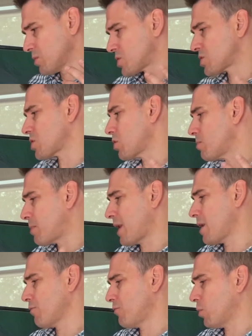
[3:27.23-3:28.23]
was so
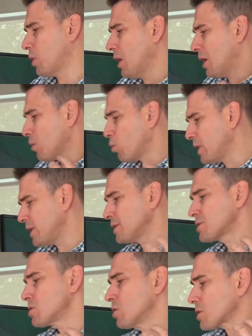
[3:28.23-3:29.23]
powerful. Winning
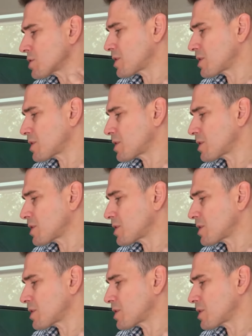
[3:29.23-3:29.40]
is not a